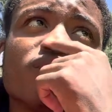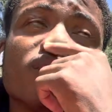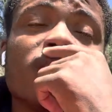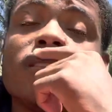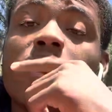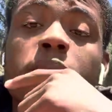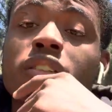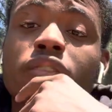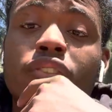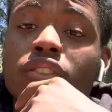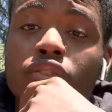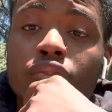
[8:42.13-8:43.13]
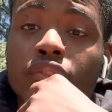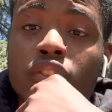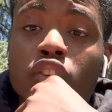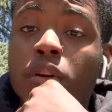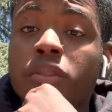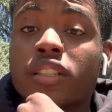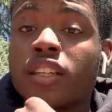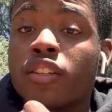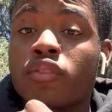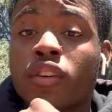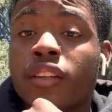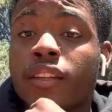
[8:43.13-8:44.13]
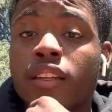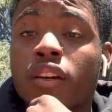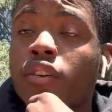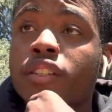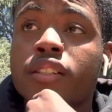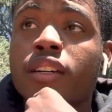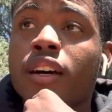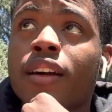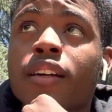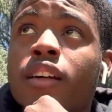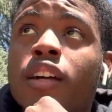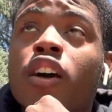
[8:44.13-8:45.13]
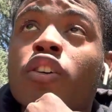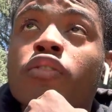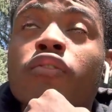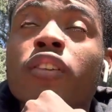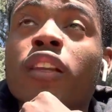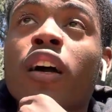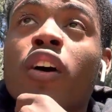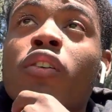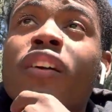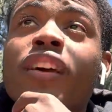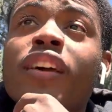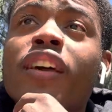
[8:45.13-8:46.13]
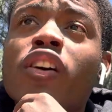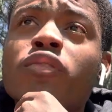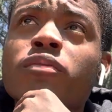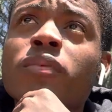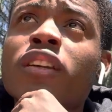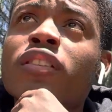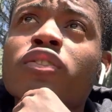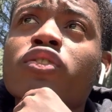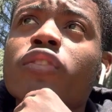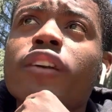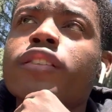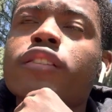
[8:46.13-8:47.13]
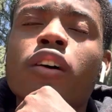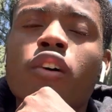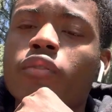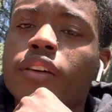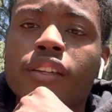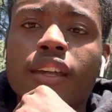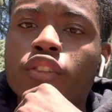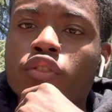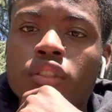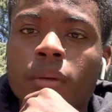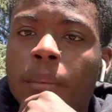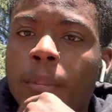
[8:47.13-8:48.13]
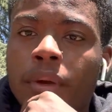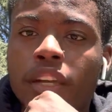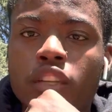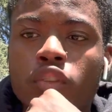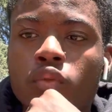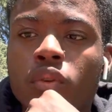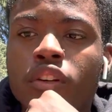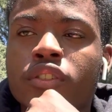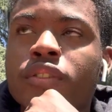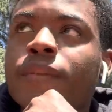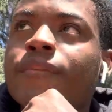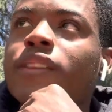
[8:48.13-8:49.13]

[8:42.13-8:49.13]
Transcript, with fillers: it's not beneficial for you i'm just letting you know that now it's not or you feel like oh it helps me stress no it ain't doing it but making you worse